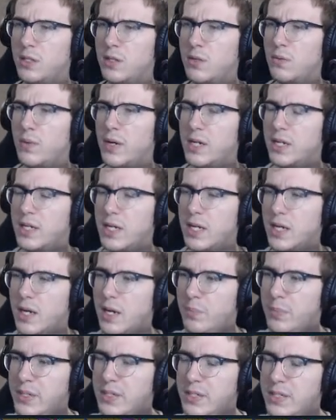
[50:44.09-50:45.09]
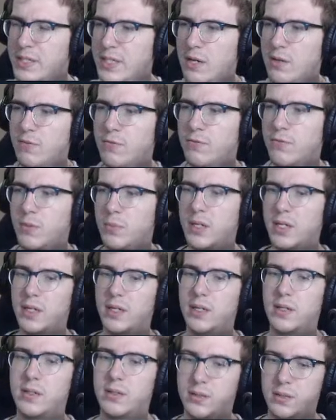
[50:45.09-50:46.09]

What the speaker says: a way to get up and down from there.